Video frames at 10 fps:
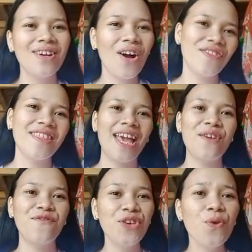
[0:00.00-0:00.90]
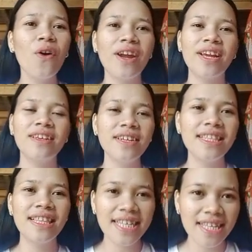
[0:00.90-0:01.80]
quote nga, if you are a
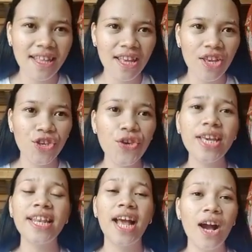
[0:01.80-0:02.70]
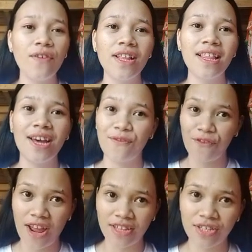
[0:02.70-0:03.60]
good listening, you can have a lot of
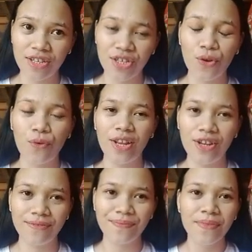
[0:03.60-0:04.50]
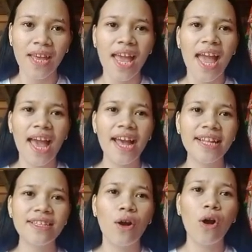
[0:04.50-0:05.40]
friends. So, ganon.
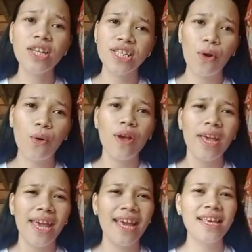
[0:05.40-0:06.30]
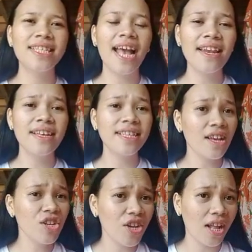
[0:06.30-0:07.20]
And also, it is an
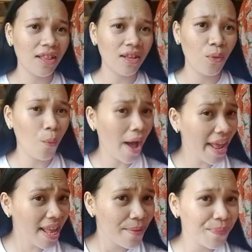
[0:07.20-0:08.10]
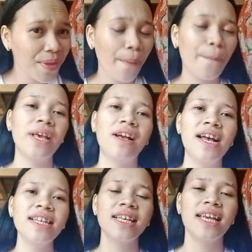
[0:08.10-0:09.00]
essential. Why?
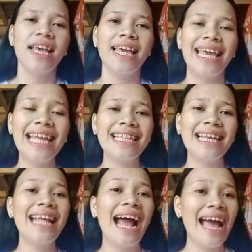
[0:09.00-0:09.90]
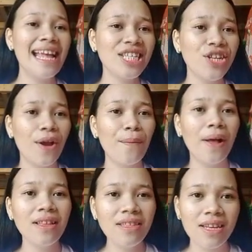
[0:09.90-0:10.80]
Because it enhances your
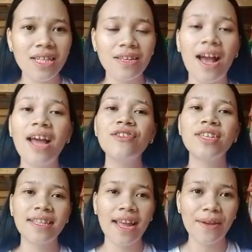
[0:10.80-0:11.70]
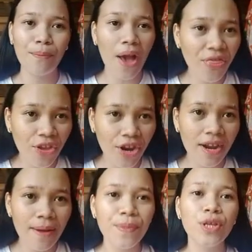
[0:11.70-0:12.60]
ability to understand
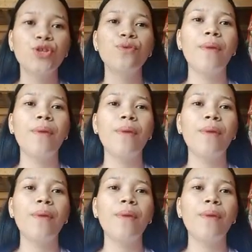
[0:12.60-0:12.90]
better, to